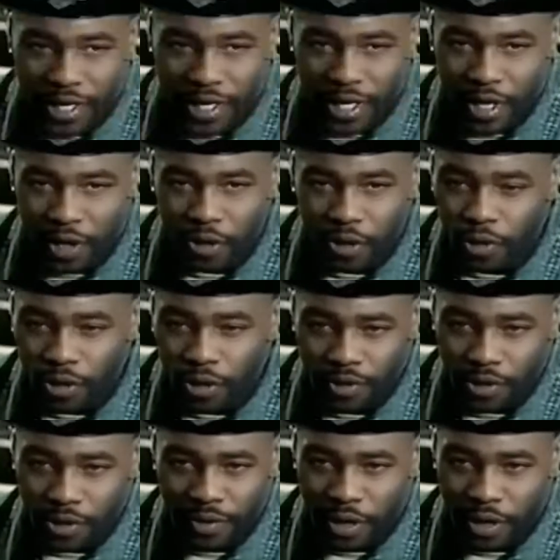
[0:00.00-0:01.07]
I don't know nothing
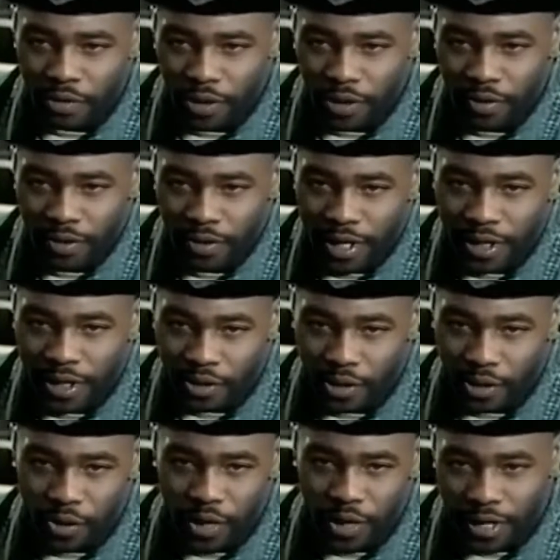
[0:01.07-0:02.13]
about numbers. I just know
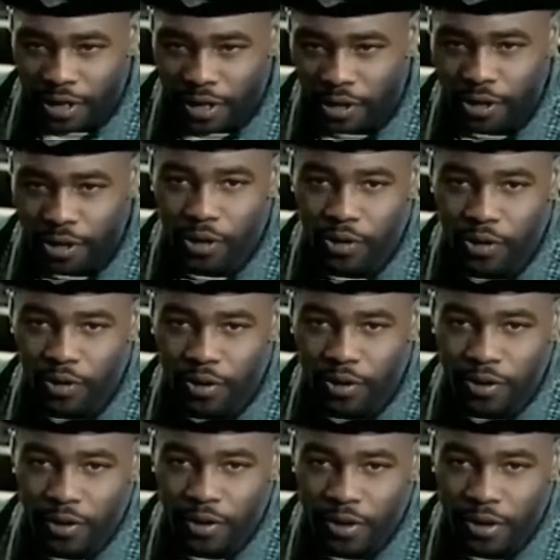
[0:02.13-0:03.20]
what I can do.
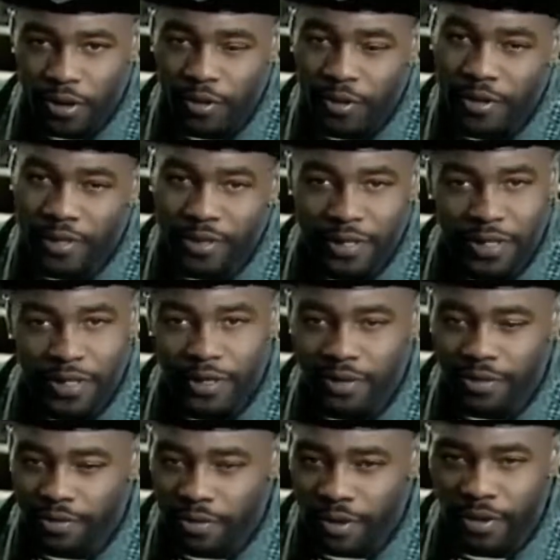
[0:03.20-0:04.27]
How about killing this
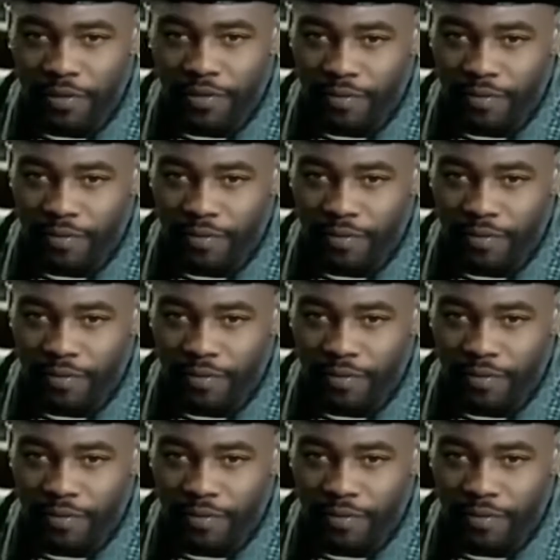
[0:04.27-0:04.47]
mother?